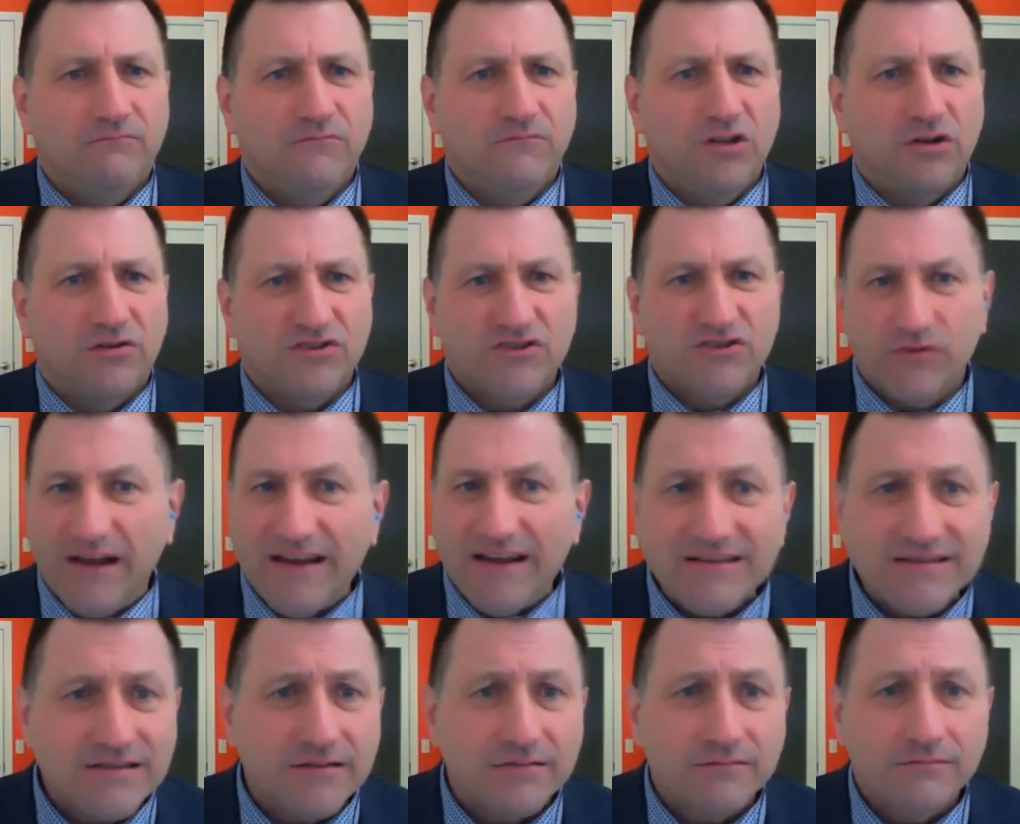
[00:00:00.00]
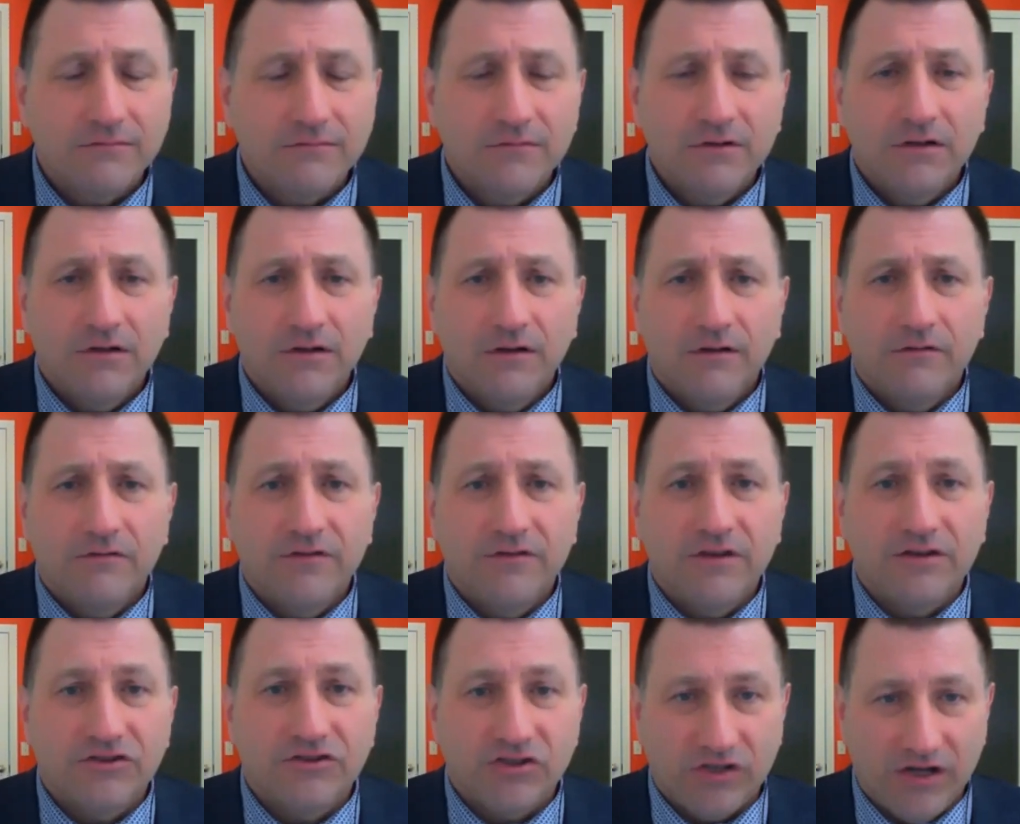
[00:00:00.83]
stressed,
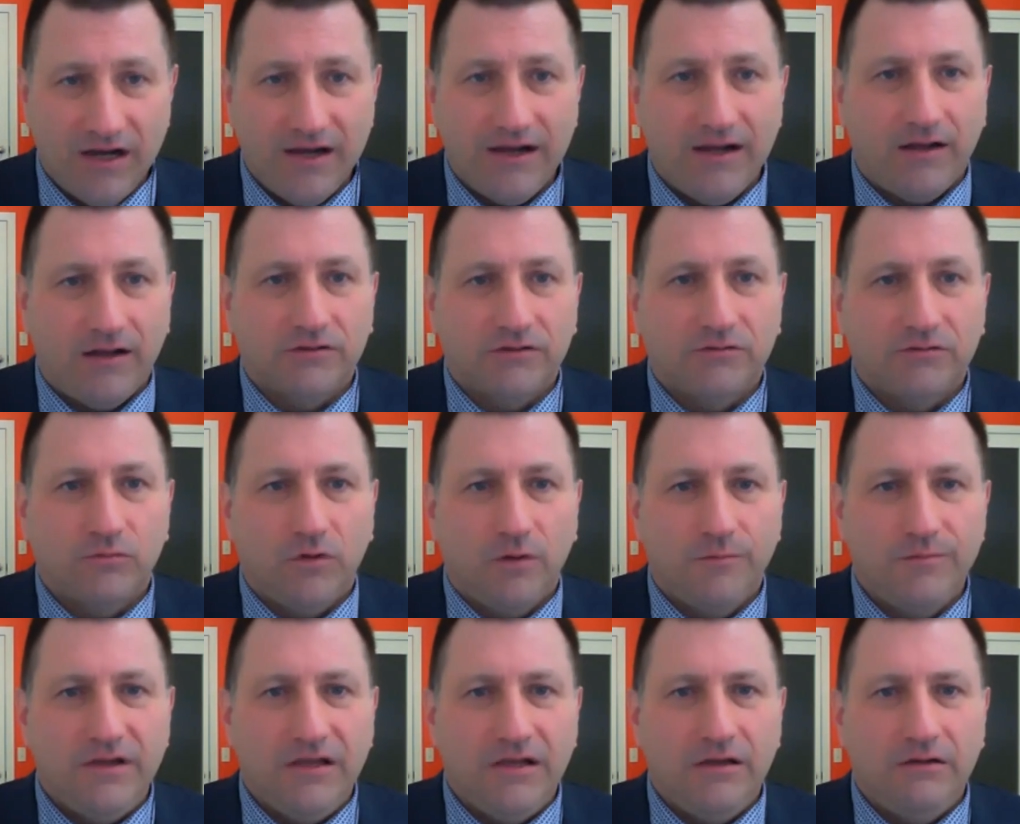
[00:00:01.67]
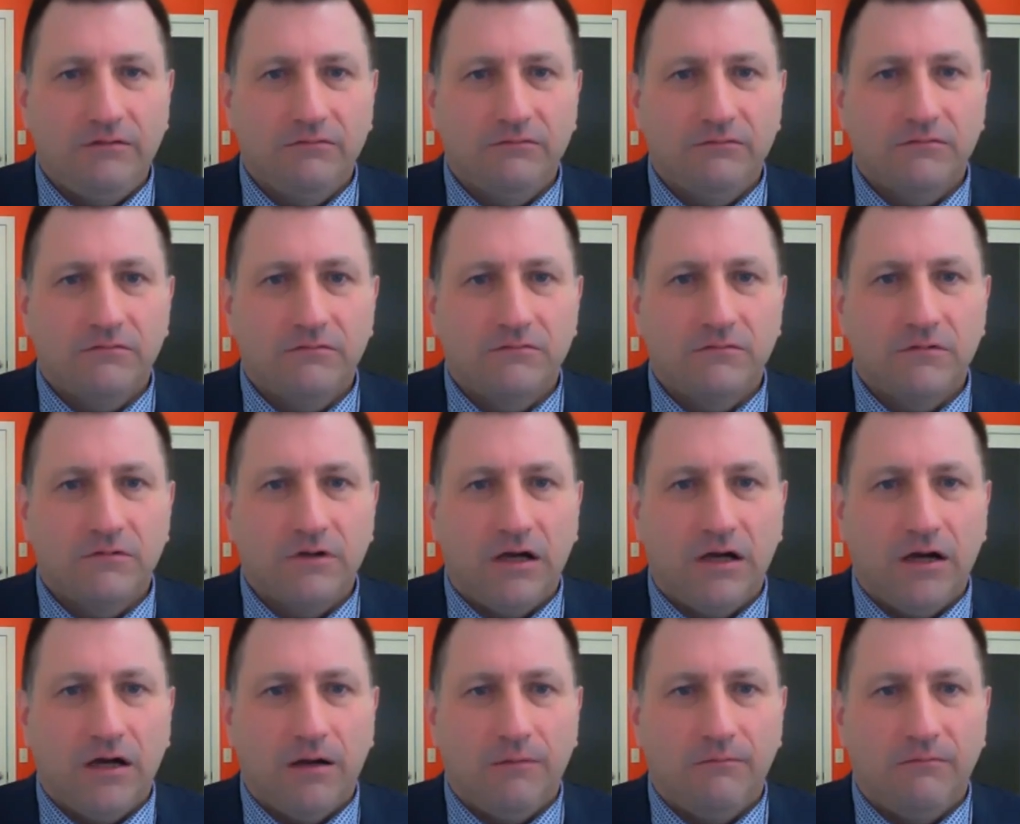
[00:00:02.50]
the child will be
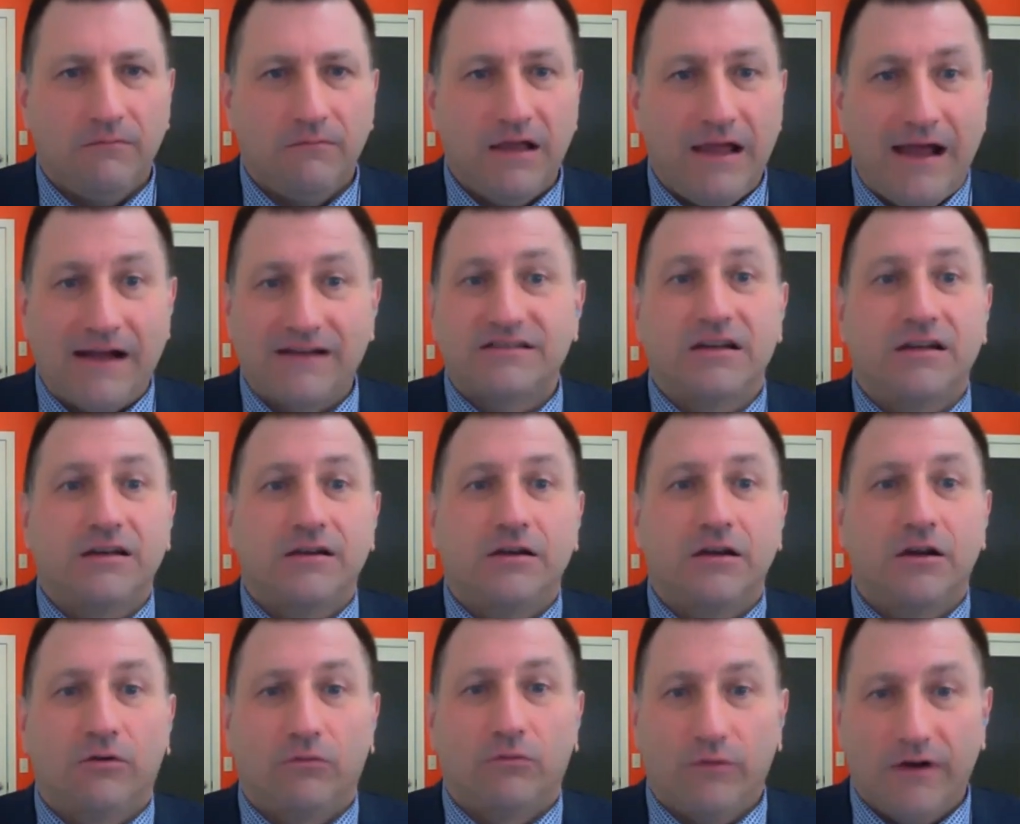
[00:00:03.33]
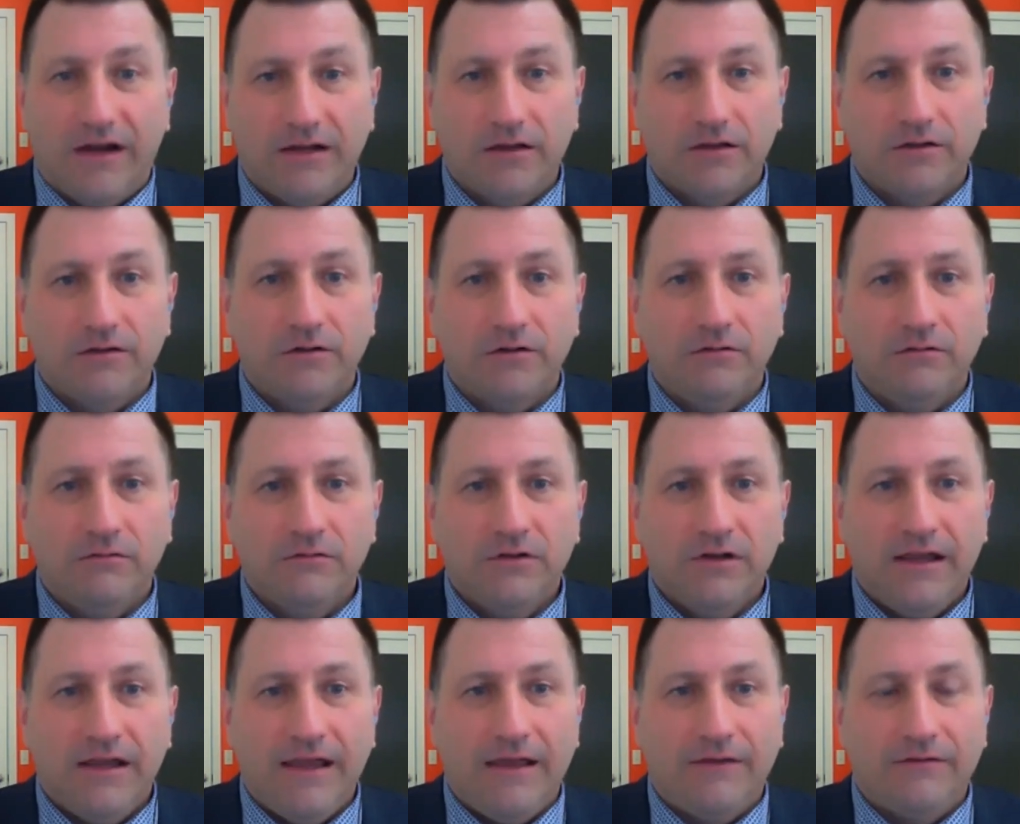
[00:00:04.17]
acting irregular,
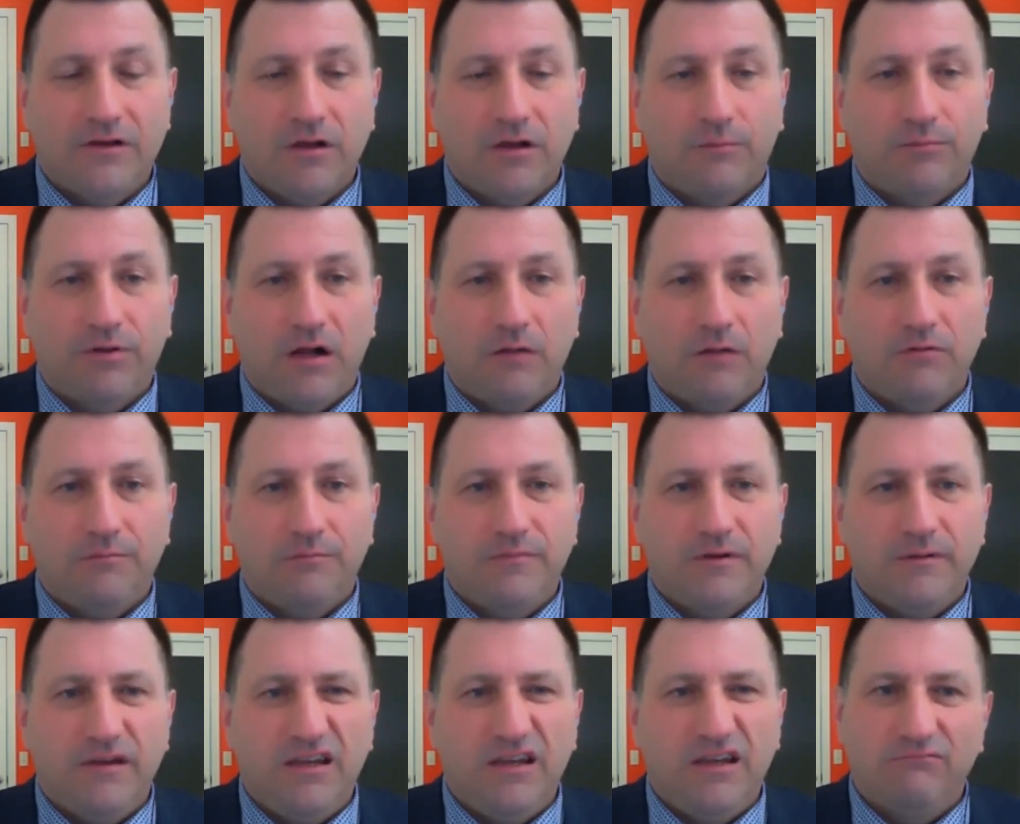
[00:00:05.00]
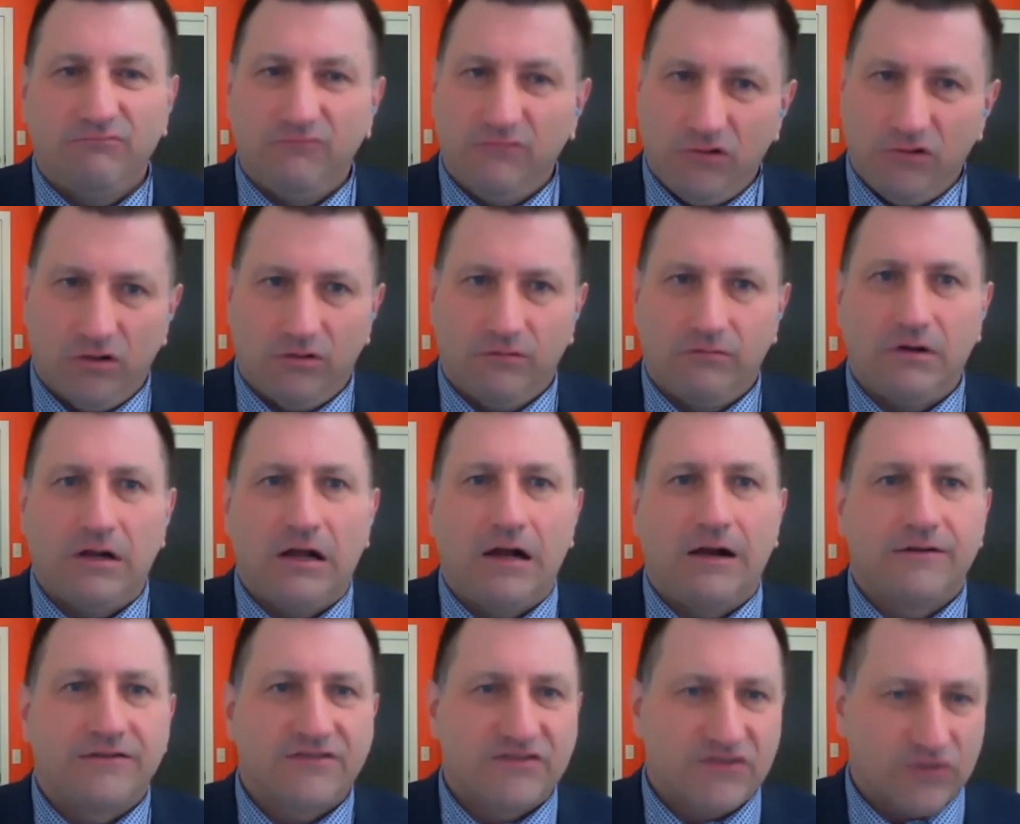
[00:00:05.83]
and they'll probably be,
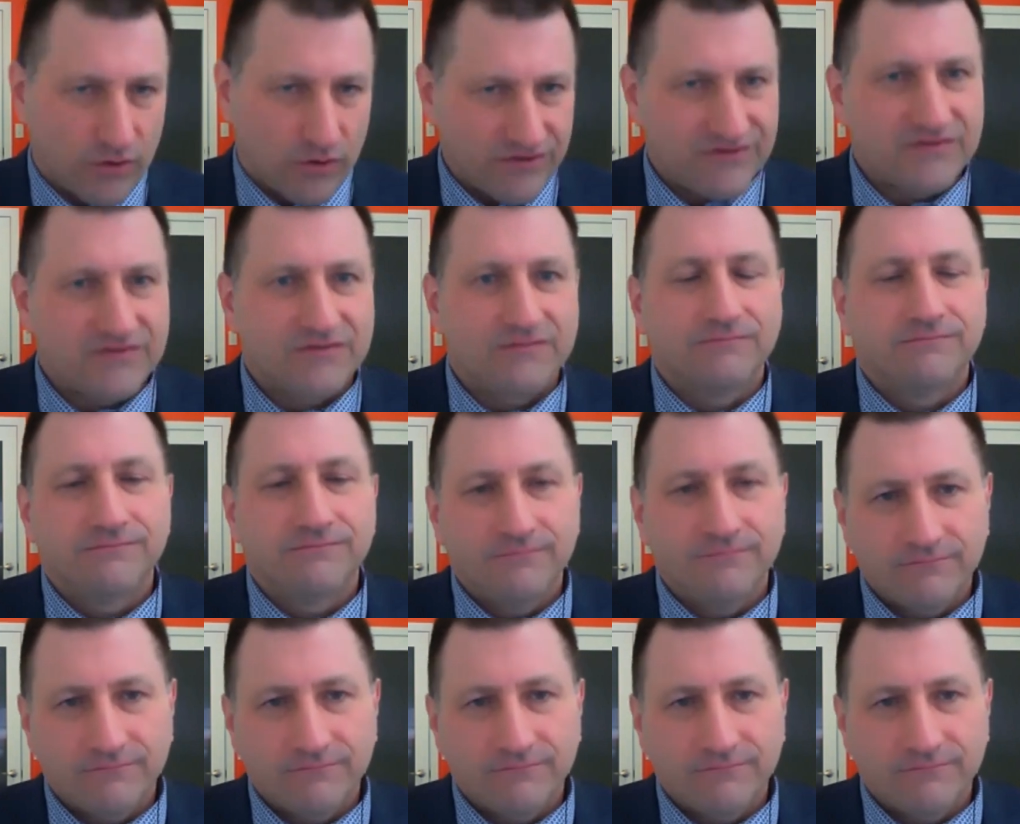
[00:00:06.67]
out of sorts.